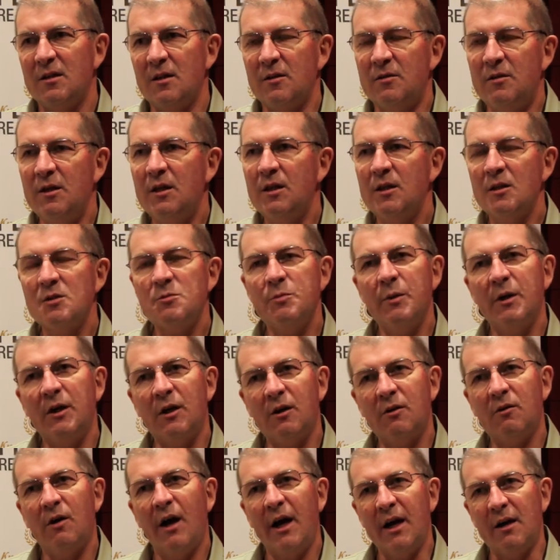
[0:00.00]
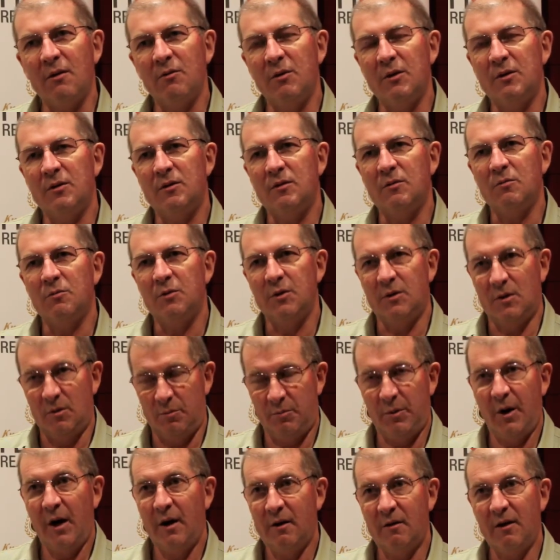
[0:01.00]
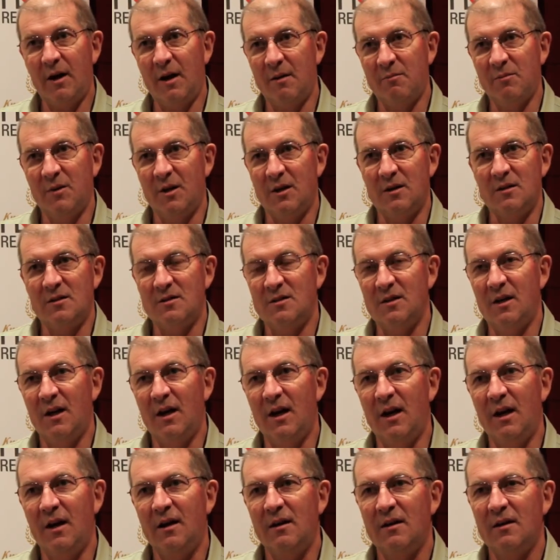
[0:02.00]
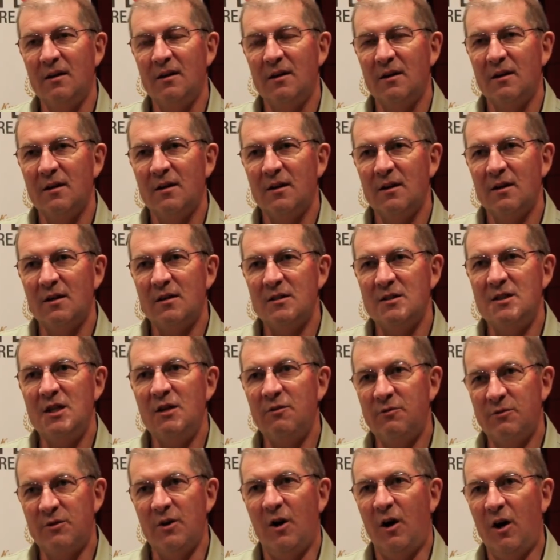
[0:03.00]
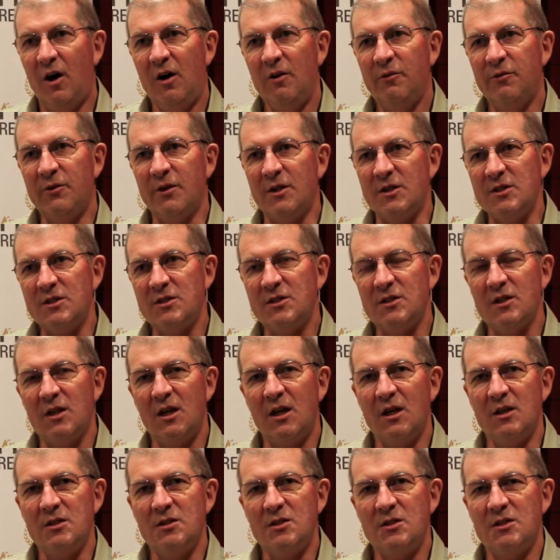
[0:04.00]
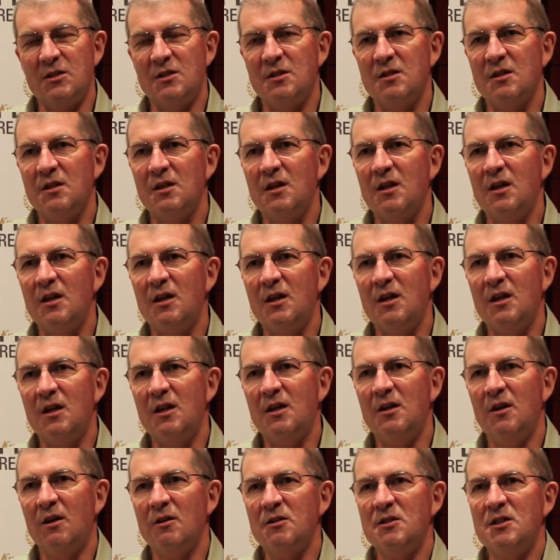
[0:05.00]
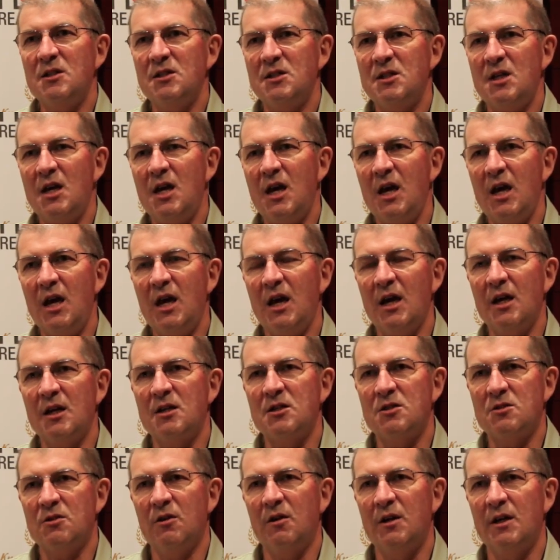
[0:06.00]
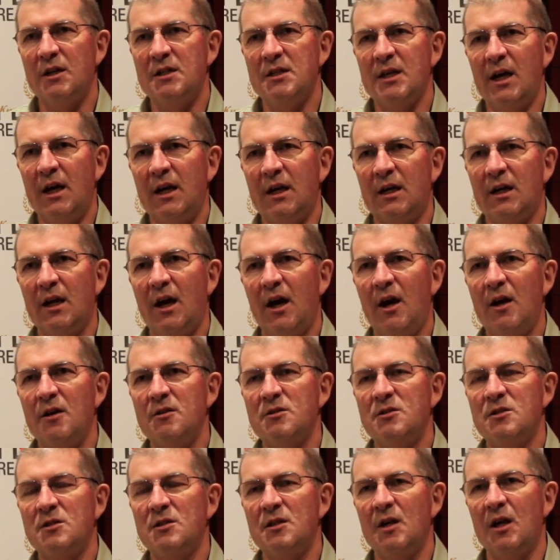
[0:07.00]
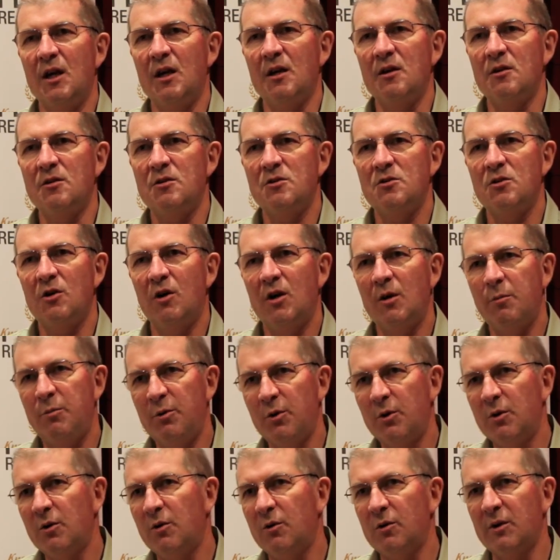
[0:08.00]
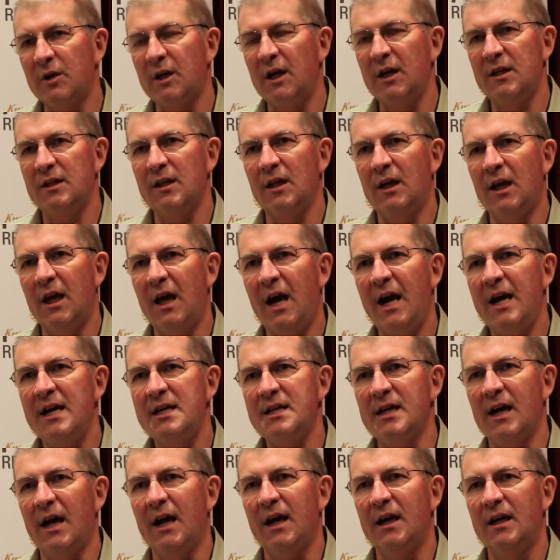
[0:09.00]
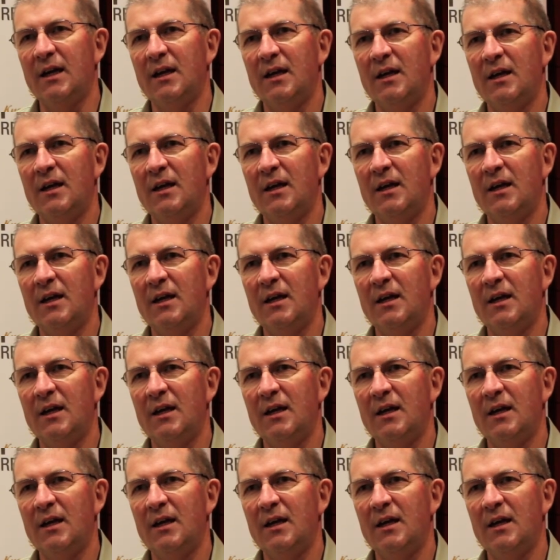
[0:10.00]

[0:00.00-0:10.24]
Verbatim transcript: the thing that's been great with, with the program that uh, Dymphna offers is you're not just here trying to take notes, then trying to put it all together later.